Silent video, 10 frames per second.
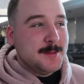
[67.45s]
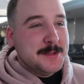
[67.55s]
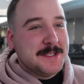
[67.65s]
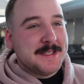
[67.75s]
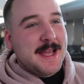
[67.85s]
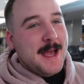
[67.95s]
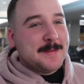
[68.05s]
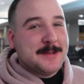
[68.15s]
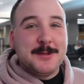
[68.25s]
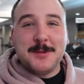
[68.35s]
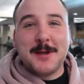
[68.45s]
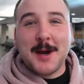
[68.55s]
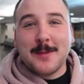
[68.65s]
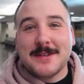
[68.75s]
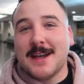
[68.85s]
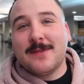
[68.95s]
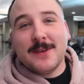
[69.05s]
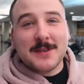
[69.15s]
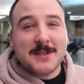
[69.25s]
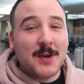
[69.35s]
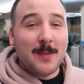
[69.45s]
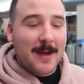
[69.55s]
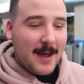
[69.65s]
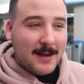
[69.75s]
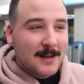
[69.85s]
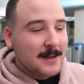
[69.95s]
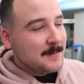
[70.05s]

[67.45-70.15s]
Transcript: which is absolute garbage. I feel so bad.